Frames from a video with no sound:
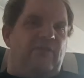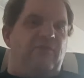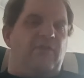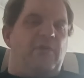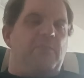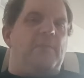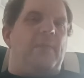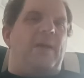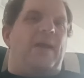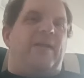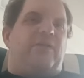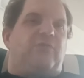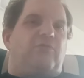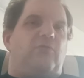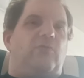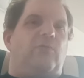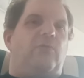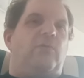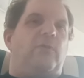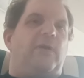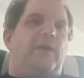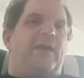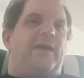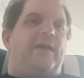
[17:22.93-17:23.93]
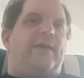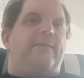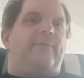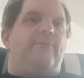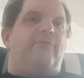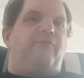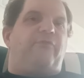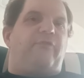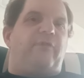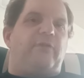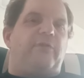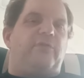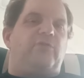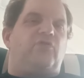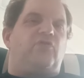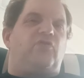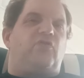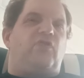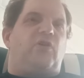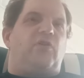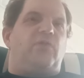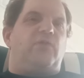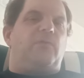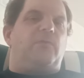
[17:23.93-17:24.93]
heavy metal
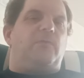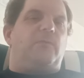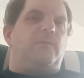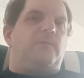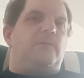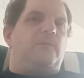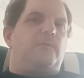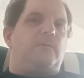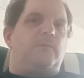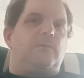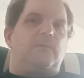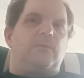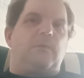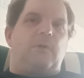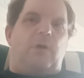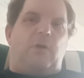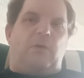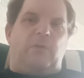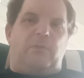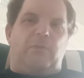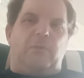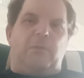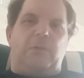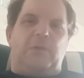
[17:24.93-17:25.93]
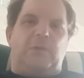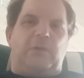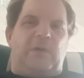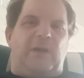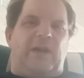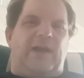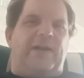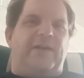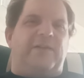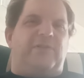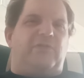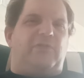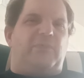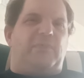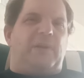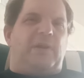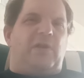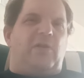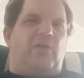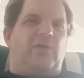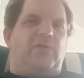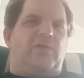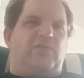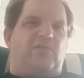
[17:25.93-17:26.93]
influence on what I'd like to be
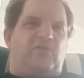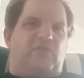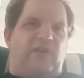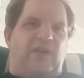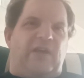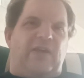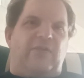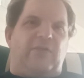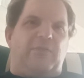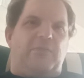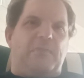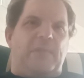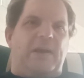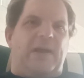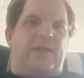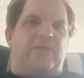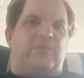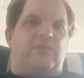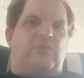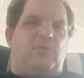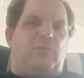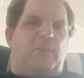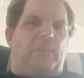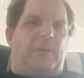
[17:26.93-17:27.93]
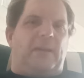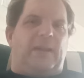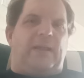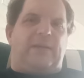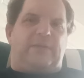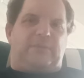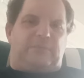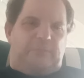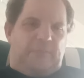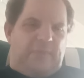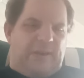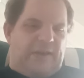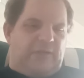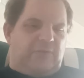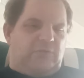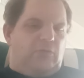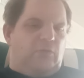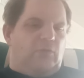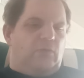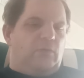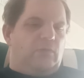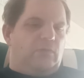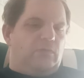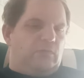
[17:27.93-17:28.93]
like death metal, black
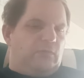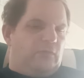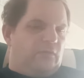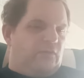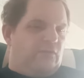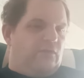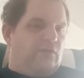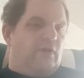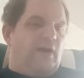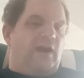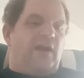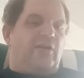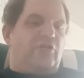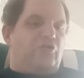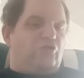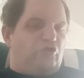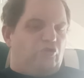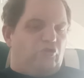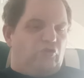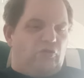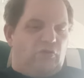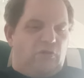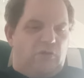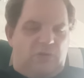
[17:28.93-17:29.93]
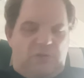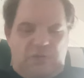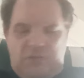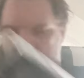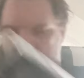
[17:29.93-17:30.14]
metal, thrash.